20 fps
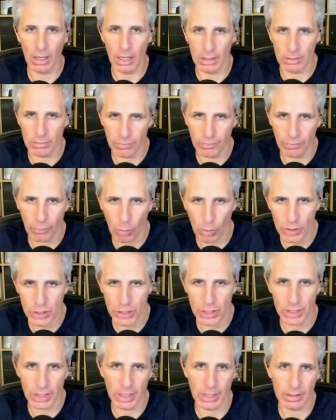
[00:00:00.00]

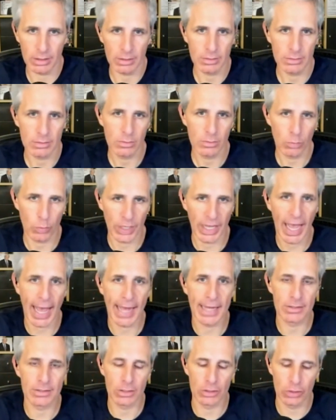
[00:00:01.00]
unfortunate, we
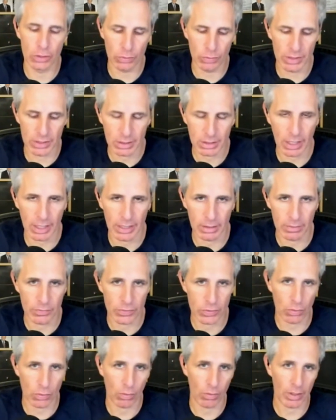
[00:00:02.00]
had to do it kind of
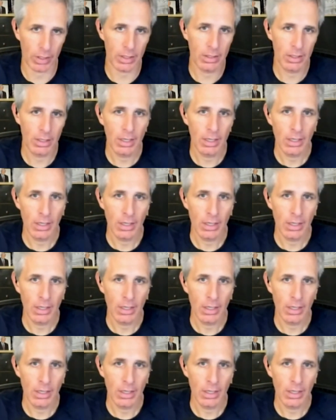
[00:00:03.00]
story.